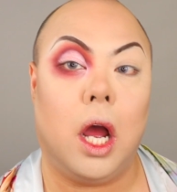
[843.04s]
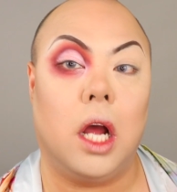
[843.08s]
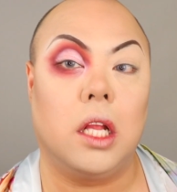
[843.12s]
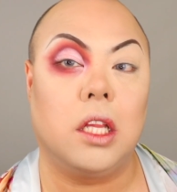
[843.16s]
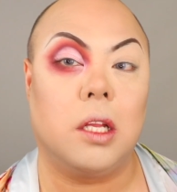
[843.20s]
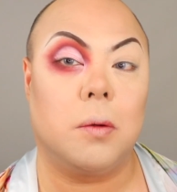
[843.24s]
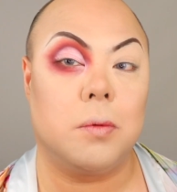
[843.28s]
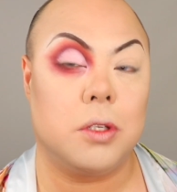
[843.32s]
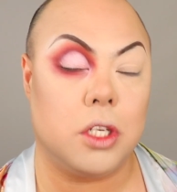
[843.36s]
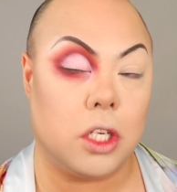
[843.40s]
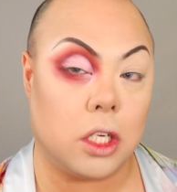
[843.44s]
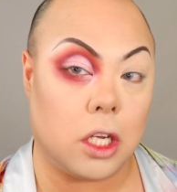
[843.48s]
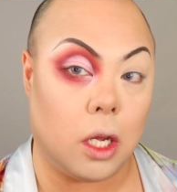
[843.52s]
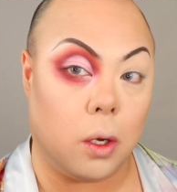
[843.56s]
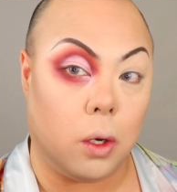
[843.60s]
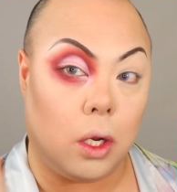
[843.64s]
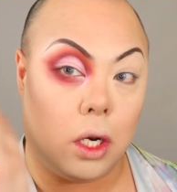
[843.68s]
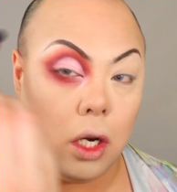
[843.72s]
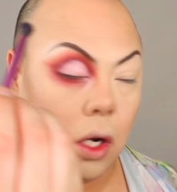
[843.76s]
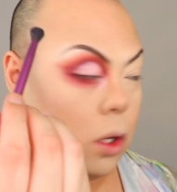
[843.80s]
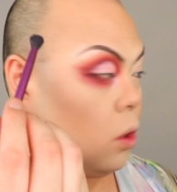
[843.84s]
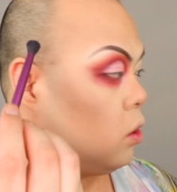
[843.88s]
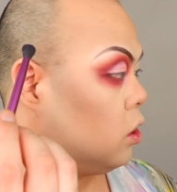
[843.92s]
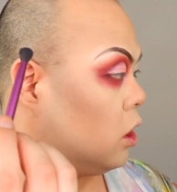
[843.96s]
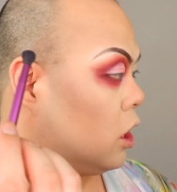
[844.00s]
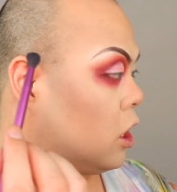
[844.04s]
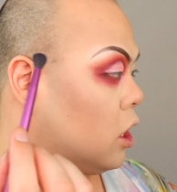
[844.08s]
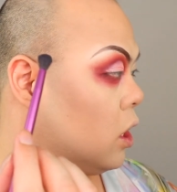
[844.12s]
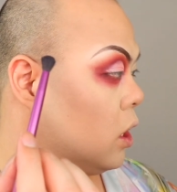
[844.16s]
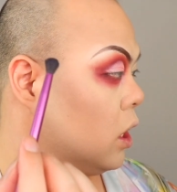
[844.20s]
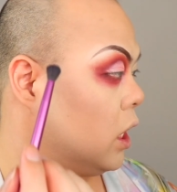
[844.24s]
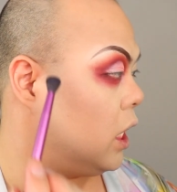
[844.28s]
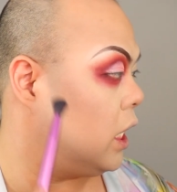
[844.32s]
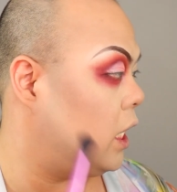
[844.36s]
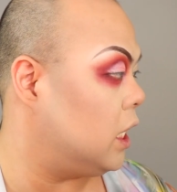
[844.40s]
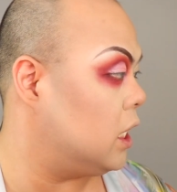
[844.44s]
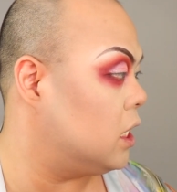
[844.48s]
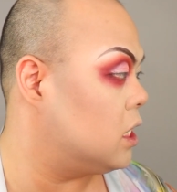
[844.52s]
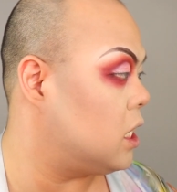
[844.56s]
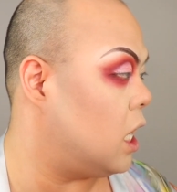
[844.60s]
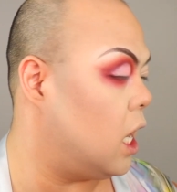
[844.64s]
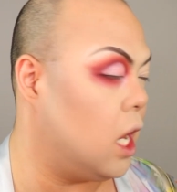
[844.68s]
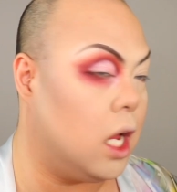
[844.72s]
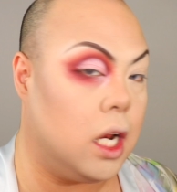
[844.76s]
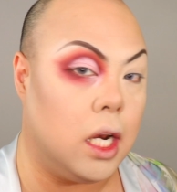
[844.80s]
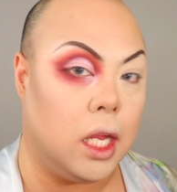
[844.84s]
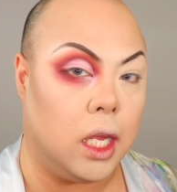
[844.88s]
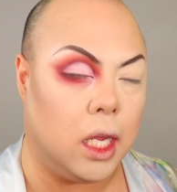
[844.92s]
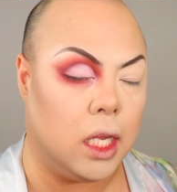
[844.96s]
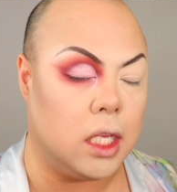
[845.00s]
And I'm just going to go along the crease
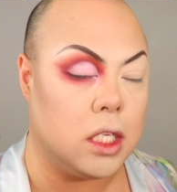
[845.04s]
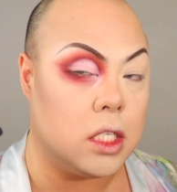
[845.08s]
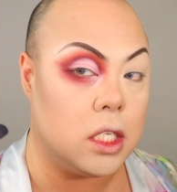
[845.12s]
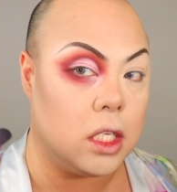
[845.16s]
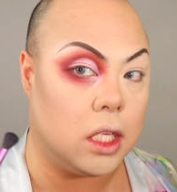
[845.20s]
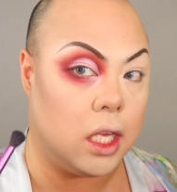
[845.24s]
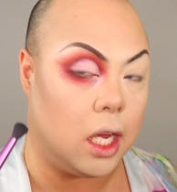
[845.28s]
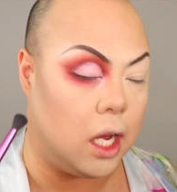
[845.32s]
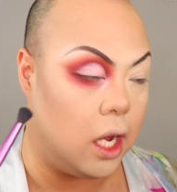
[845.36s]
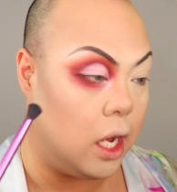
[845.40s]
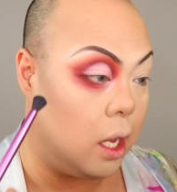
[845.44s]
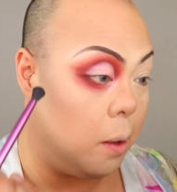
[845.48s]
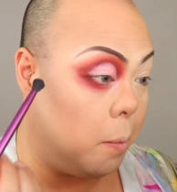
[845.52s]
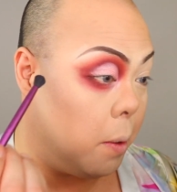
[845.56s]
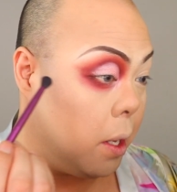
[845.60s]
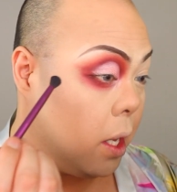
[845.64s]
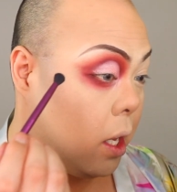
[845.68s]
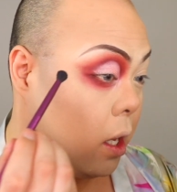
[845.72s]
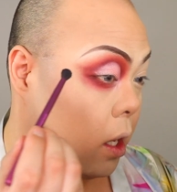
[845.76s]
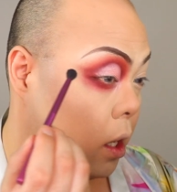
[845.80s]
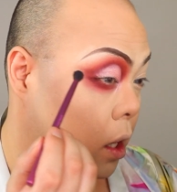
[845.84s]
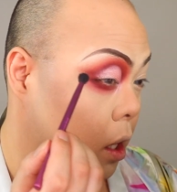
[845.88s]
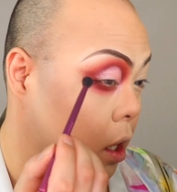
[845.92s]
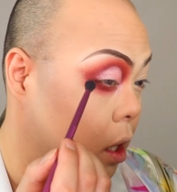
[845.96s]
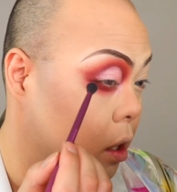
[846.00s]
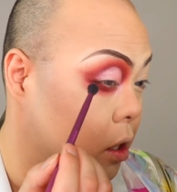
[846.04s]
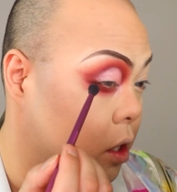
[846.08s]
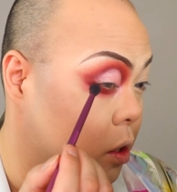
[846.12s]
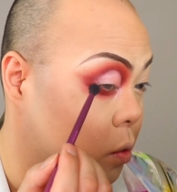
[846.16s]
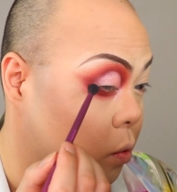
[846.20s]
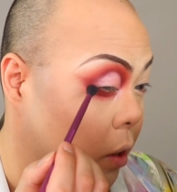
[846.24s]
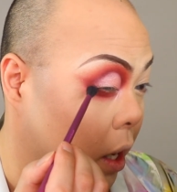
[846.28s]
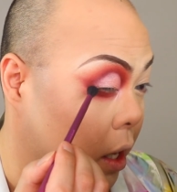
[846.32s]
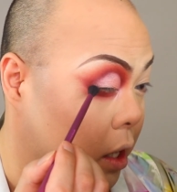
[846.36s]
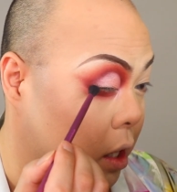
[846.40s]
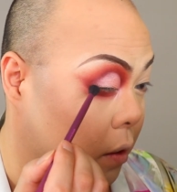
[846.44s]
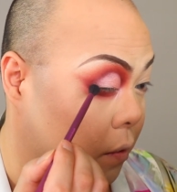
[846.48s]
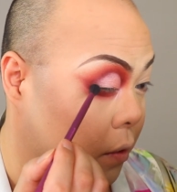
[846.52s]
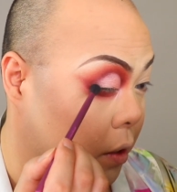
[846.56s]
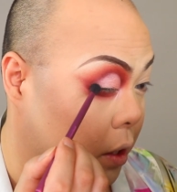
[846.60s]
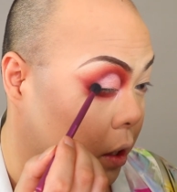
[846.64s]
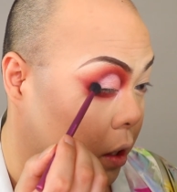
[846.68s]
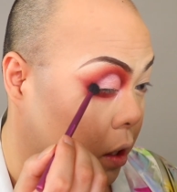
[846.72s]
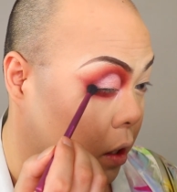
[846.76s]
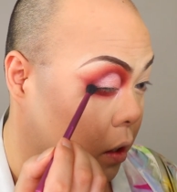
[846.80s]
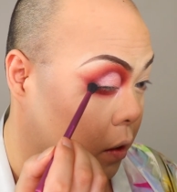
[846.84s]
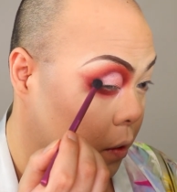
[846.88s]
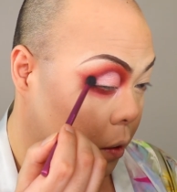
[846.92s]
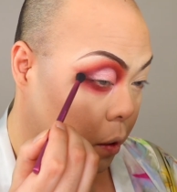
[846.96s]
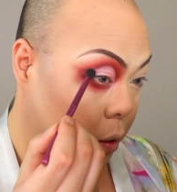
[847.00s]
and into the eye a bit. And just round everything
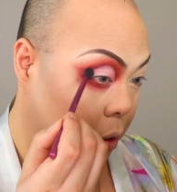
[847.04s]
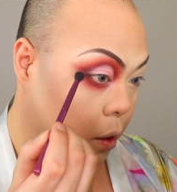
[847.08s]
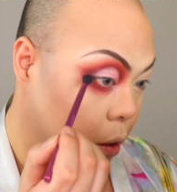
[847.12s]
off.